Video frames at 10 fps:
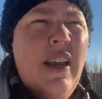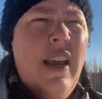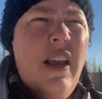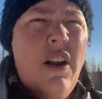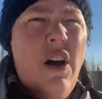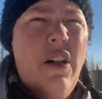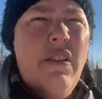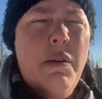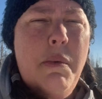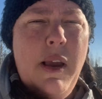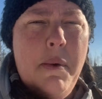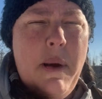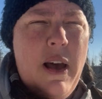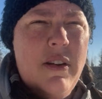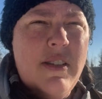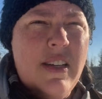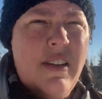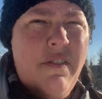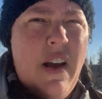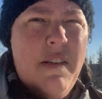In all, it'll be about a
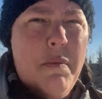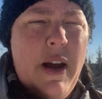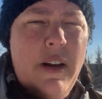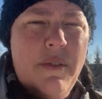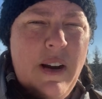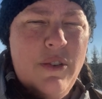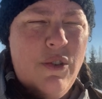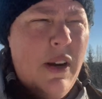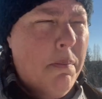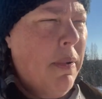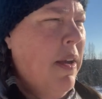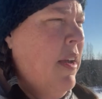65-mile round trip.